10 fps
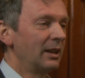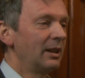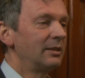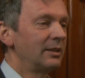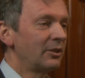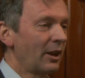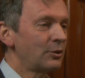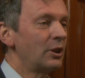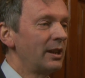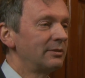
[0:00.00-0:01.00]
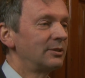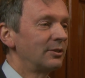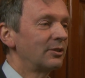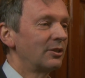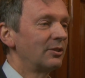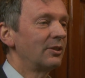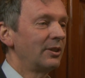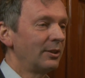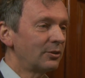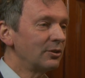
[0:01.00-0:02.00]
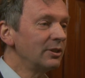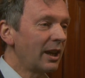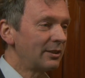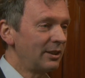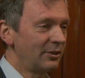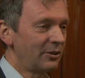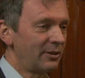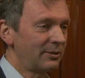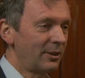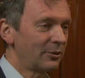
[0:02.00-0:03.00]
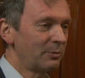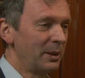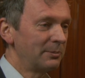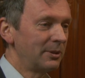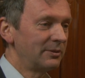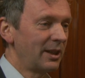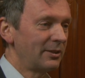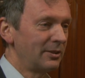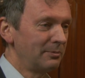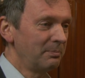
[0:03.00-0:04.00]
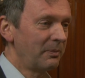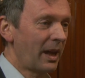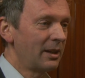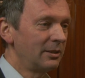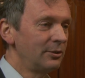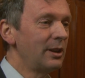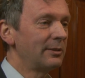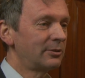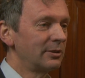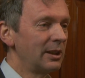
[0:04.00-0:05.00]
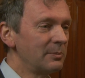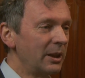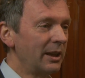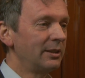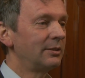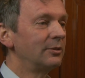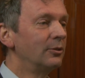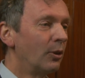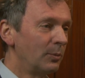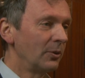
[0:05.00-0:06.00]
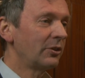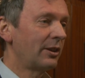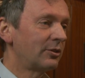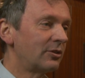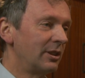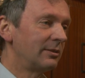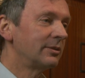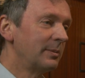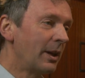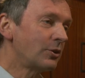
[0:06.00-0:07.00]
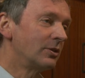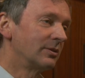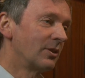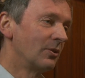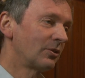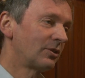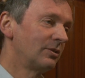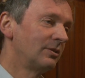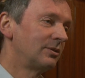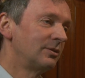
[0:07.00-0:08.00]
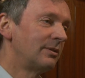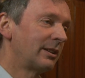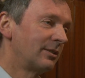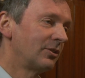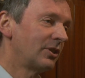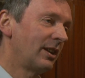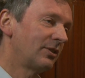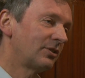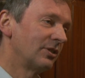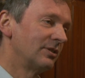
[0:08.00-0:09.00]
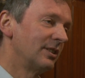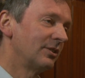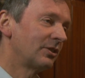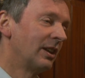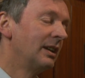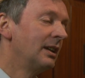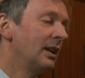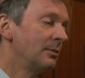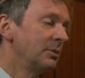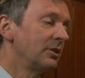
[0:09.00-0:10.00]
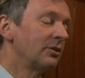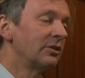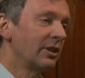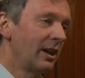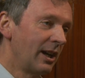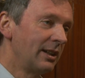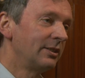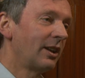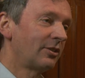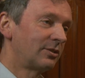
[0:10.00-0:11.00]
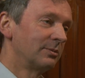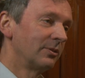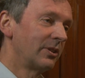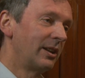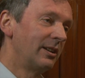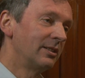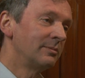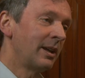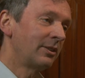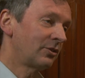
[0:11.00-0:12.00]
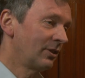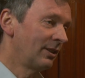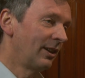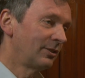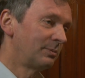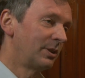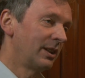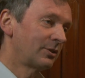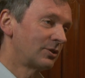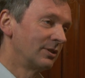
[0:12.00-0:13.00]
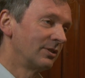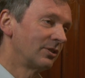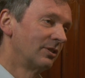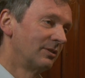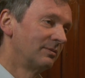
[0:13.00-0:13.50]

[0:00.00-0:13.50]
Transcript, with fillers: Uh, there's actually evidence that things do get easier if lots of people have done them. Uh, you have to eliminate normal sensory information, of course, to do rigorous tests on this. But this is a highly testable theory that makes a lot of predictions.